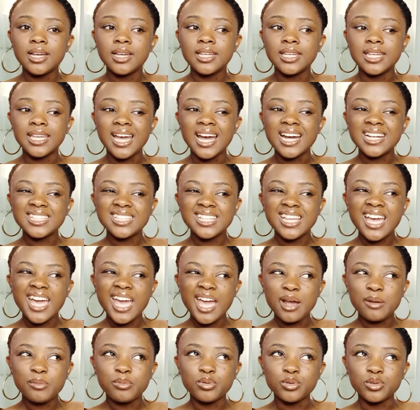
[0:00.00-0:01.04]
He had
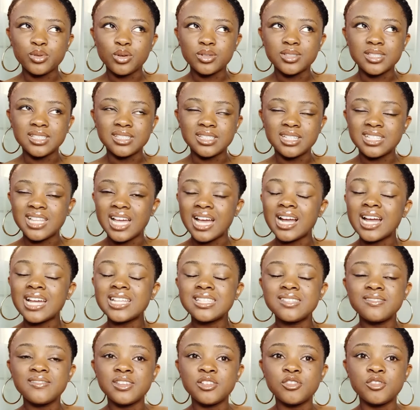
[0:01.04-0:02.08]
hair product in it. I can't
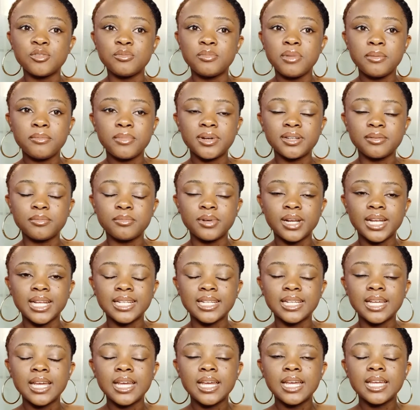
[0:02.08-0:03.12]
even remember the brand.
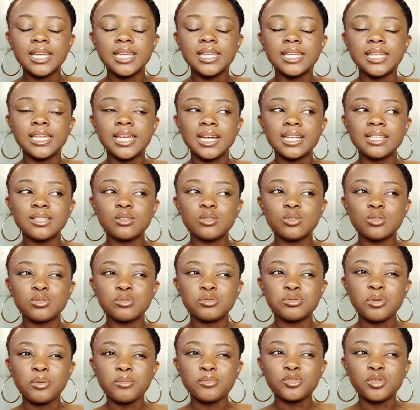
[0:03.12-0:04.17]
He had
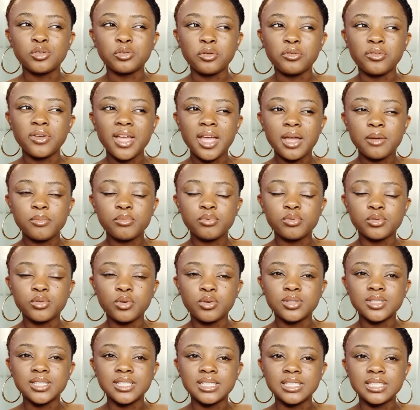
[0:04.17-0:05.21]
some sort of hair
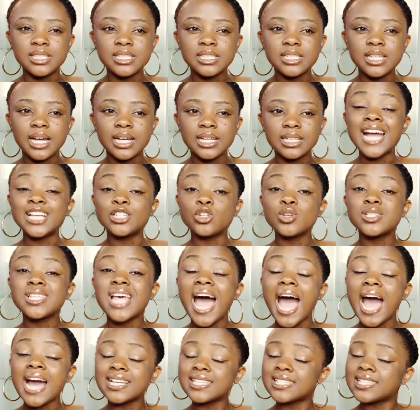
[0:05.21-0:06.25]
product in it, and I just
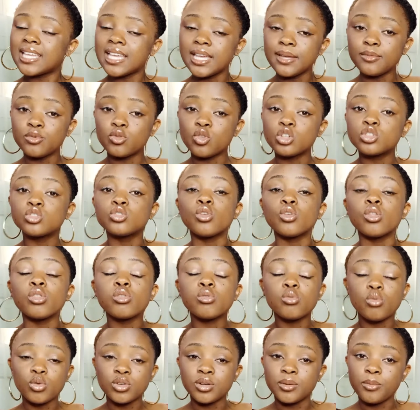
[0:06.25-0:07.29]
asked him not to
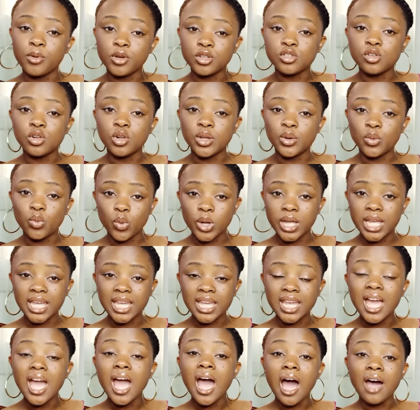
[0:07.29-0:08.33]
throw the bottle
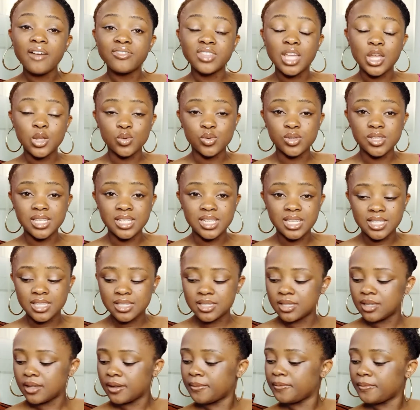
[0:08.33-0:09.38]
away after using it.
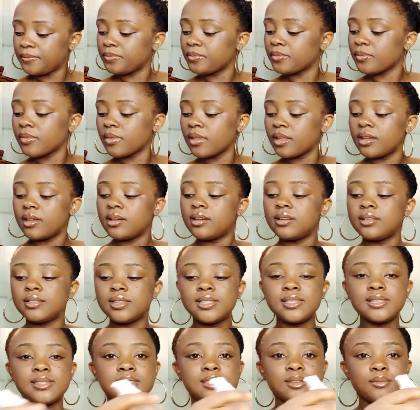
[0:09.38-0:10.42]

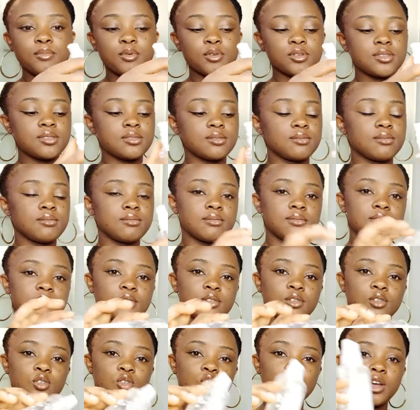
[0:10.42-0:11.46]
This is the bottle.
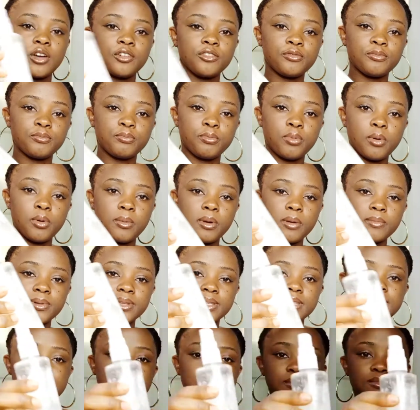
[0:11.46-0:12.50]
You have probably
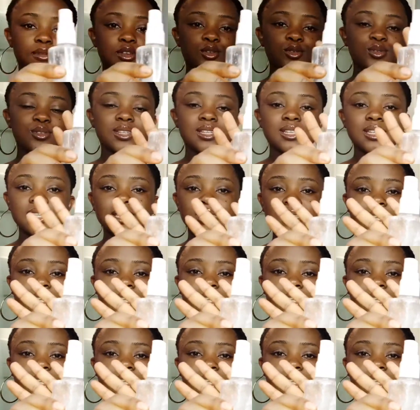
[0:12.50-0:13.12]
seen me using it